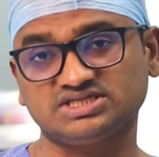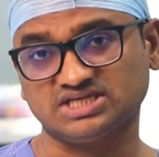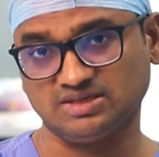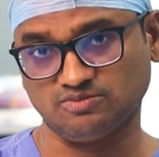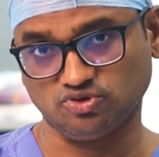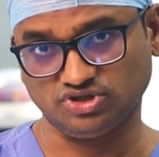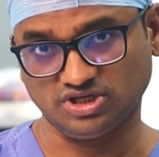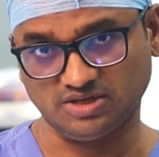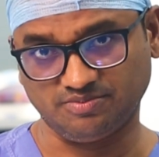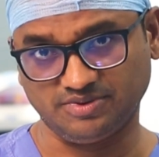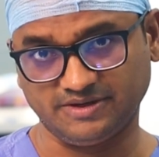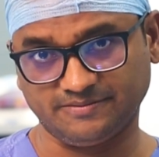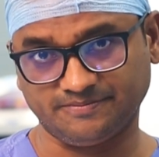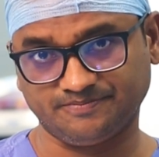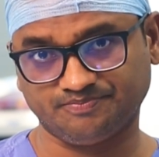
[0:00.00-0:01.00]
based
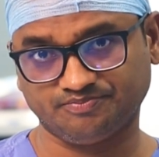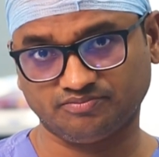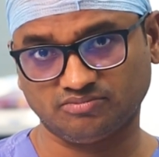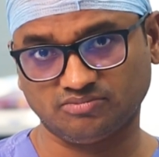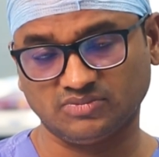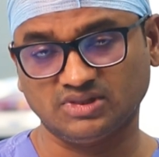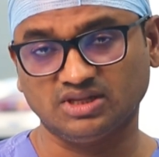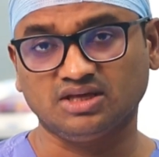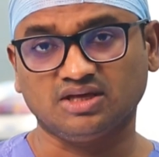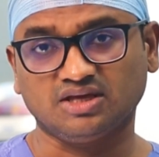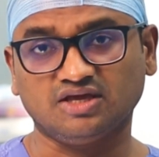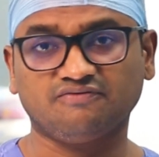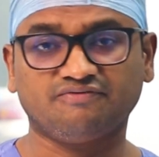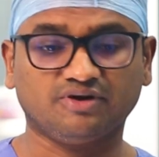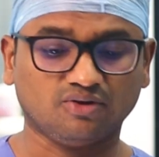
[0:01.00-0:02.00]
chemotherapy.
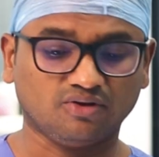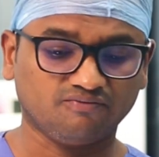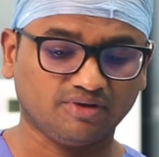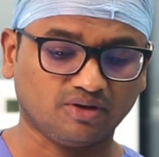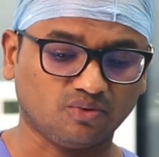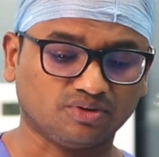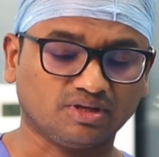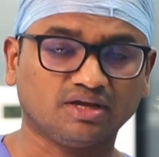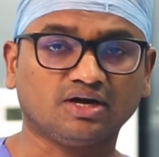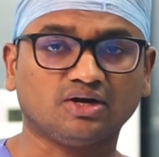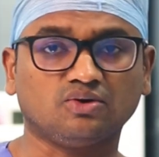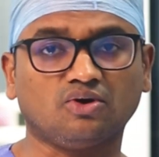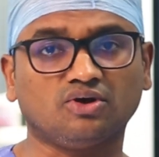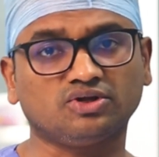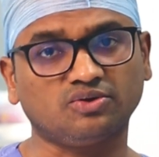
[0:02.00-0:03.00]
If at all we are looking
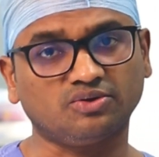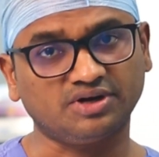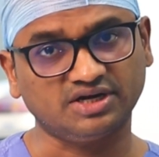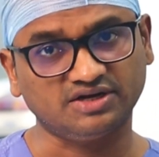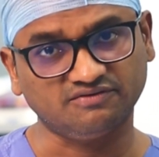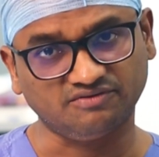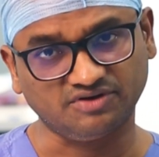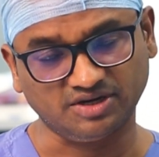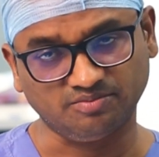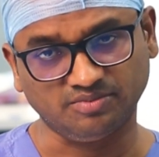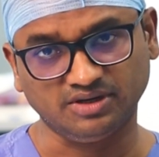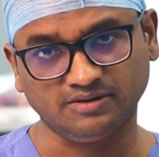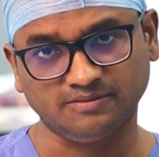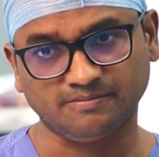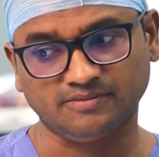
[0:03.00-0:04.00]
at non curative
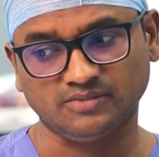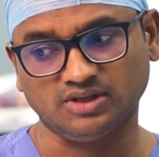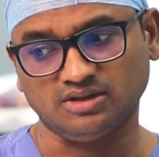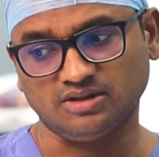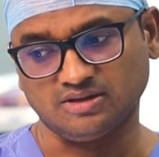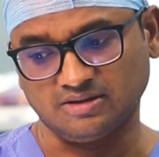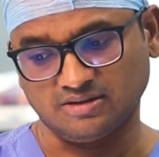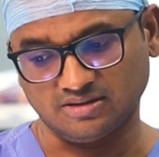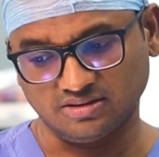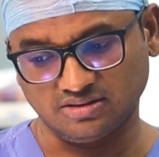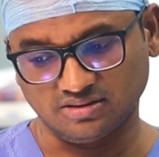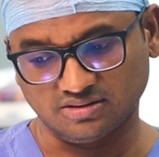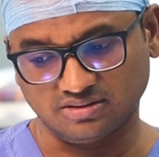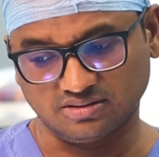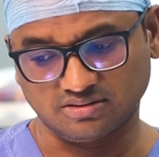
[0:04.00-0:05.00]
treatment,
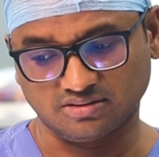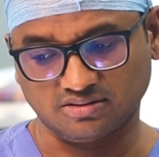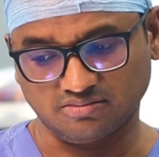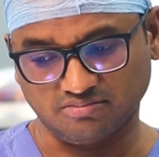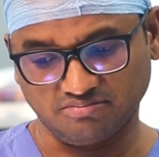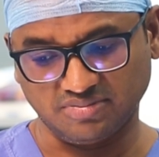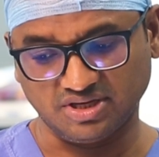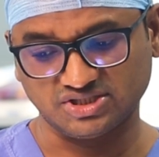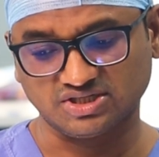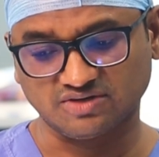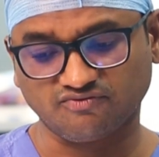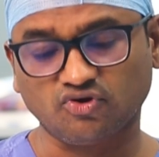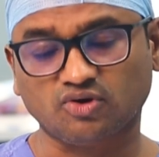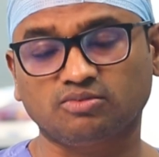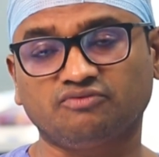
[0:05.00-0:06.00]
the
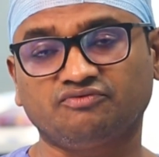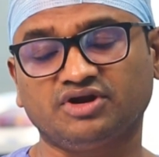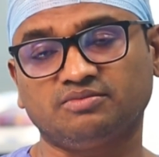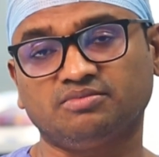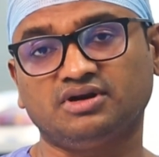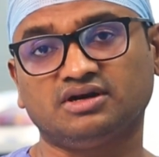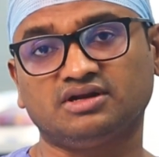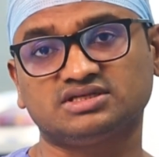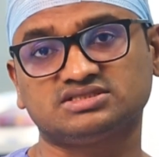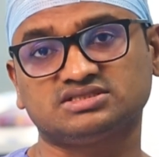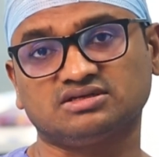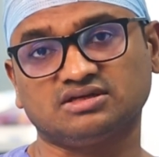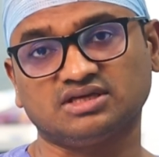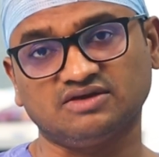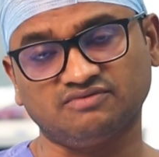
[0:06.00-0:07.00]
major form of treatment
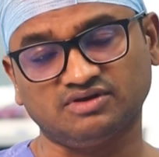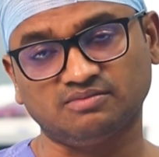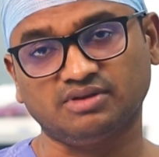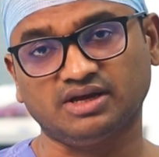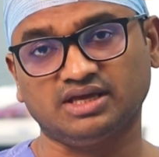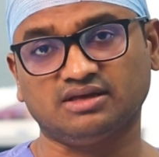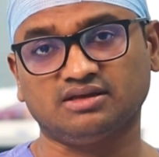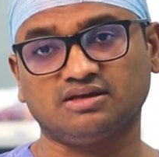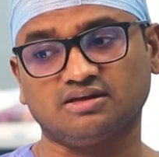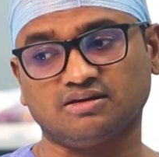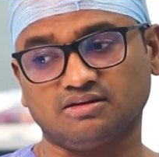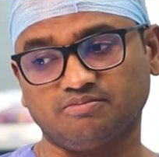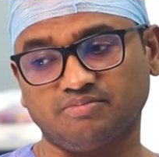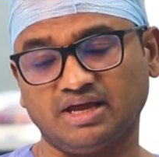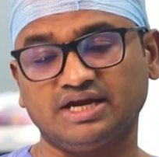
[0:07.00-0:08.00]
is given by
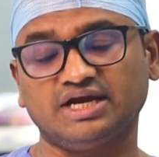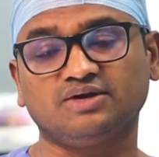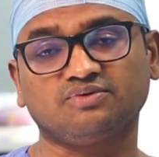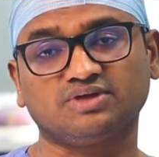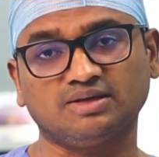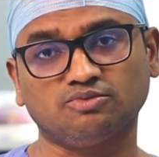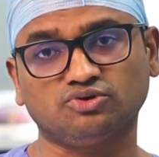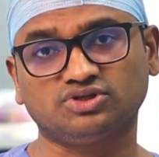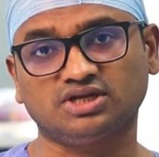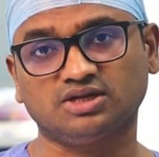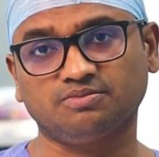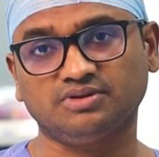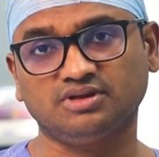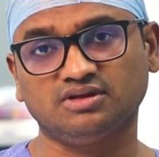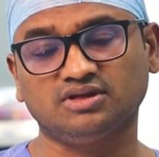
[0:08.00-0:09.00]
palliative
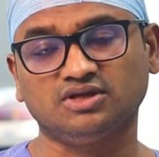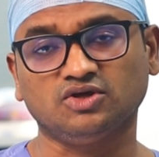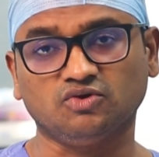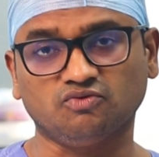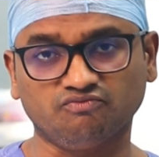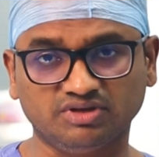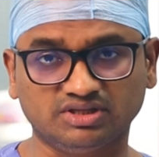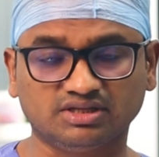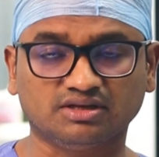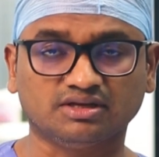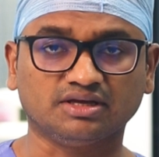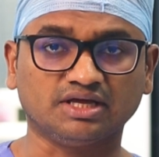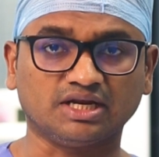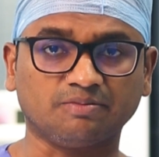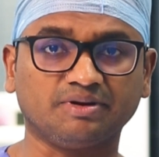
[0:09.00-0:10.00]
chemotherapy with
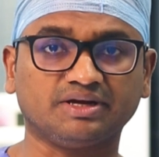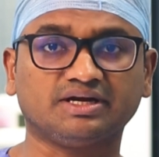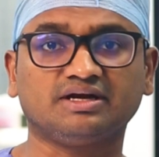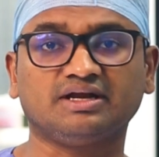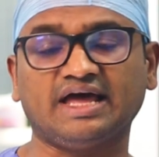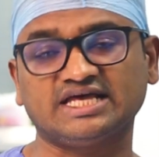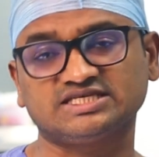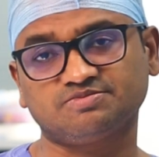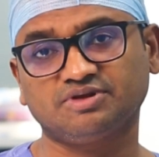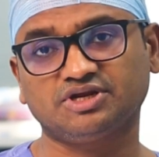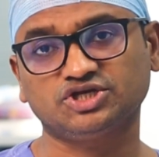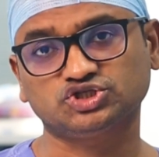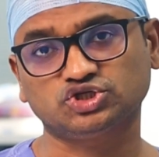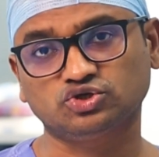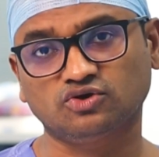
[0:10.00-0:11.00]
repeated
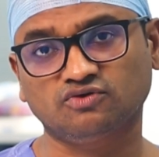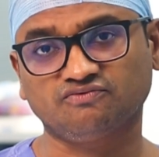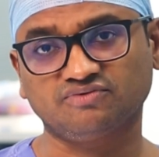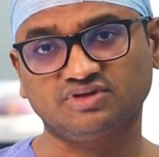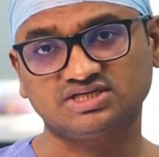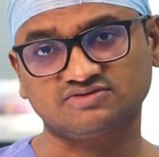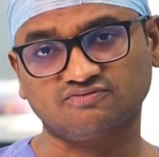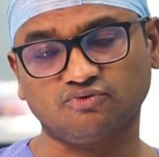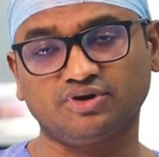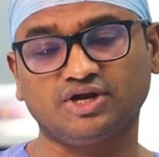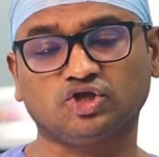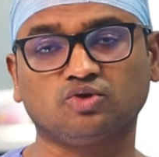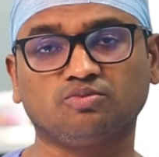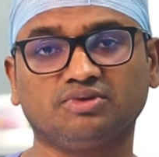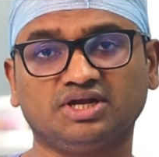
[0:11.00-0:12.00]
aspiration of this
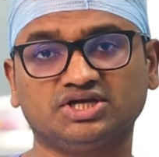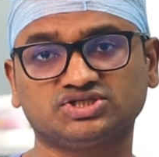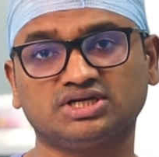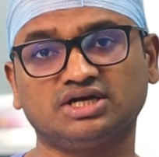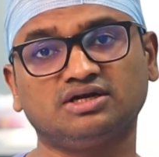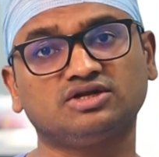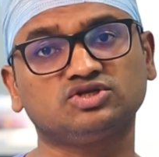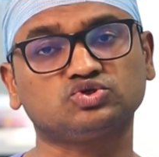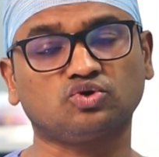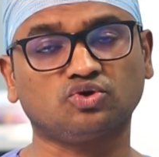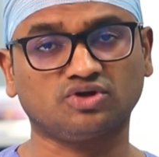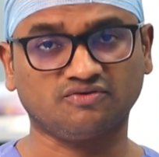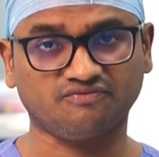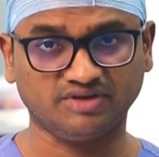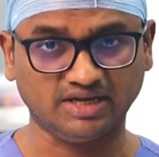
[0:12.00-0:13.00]
fluid accumulation under
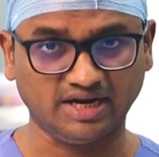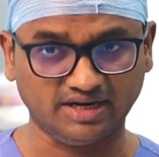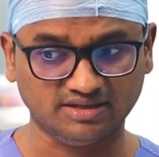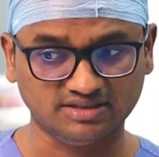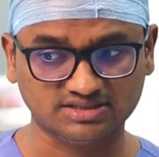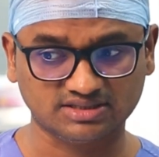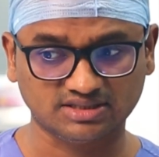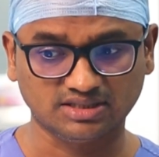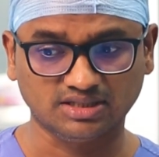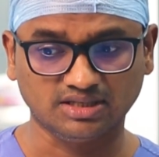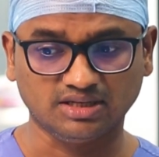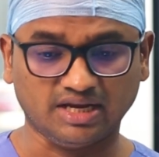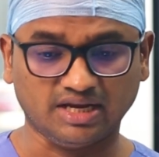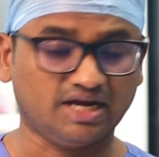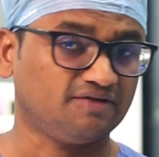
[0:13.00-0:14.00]
sonography guidance.
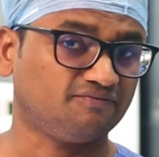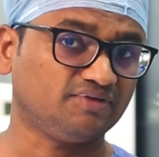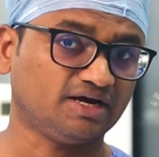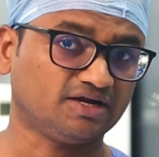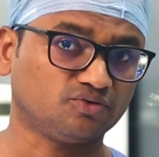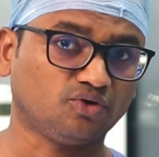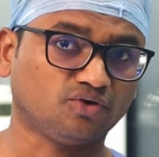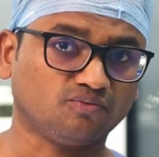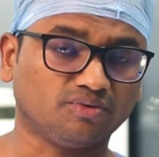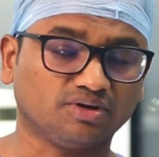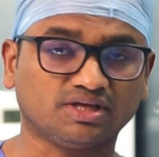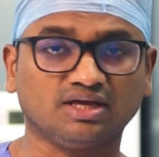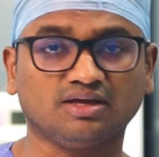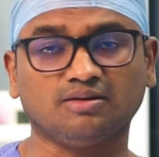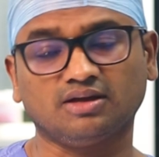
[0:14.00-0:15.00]
And if that is not
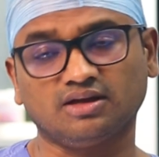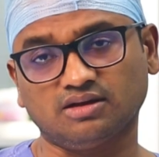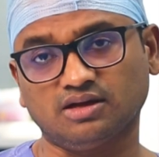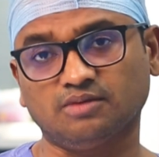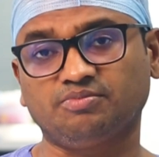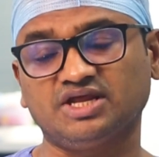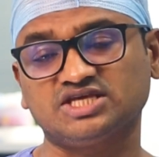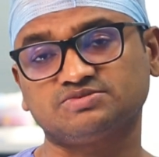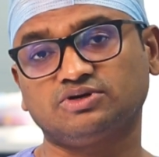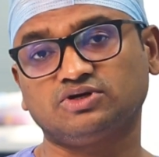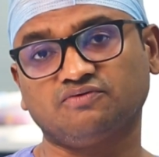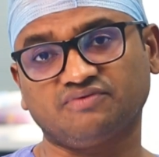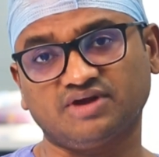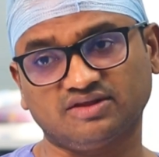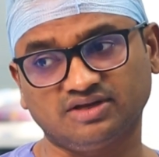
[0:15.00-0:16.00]
working, a
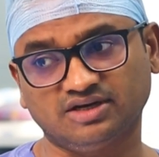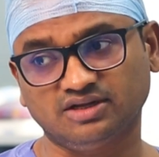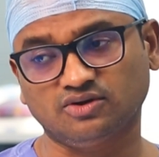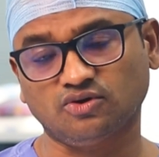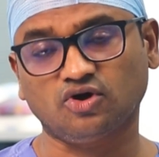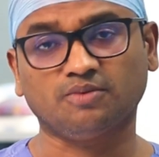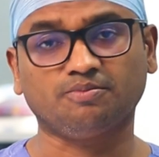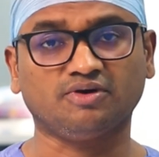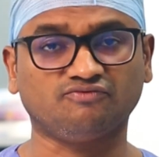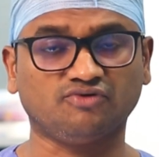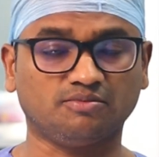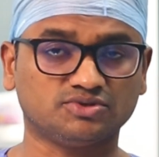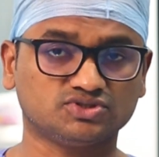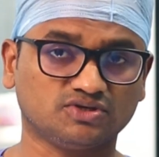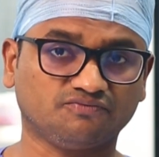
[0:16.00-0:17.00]
placement of catheter or a
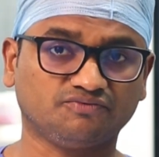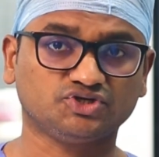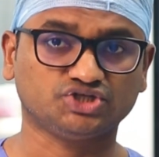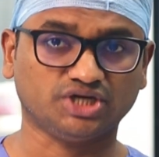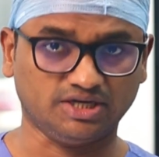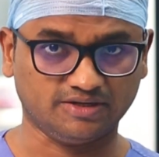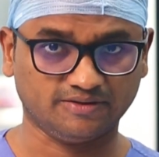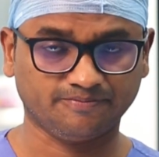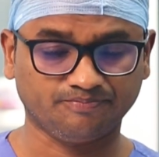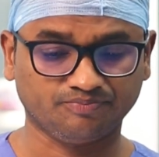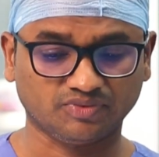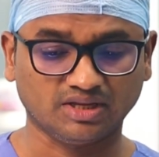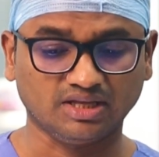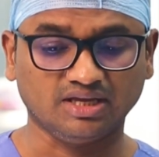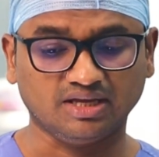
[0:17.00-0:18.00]
performance of a shunt.
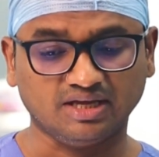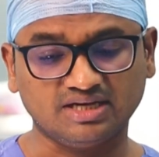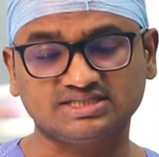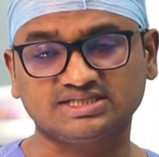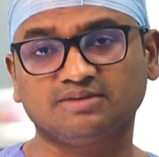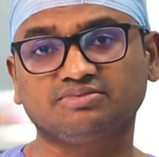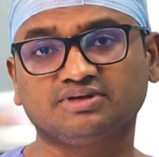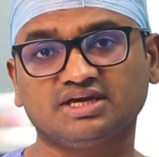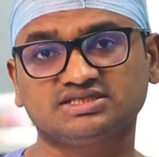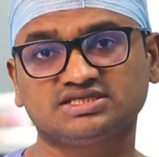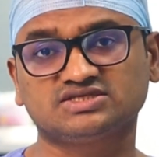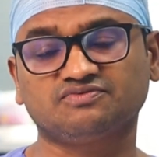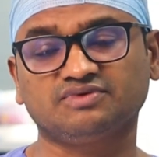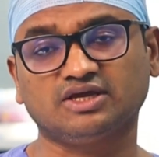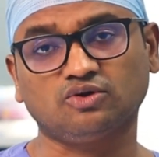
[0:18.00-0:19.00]
In some
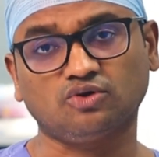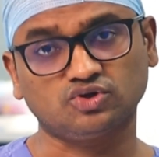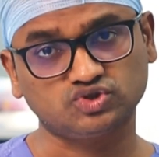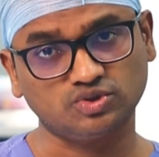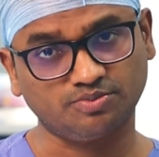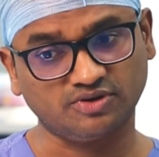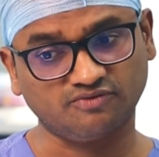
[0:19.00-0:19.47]
cases, we can also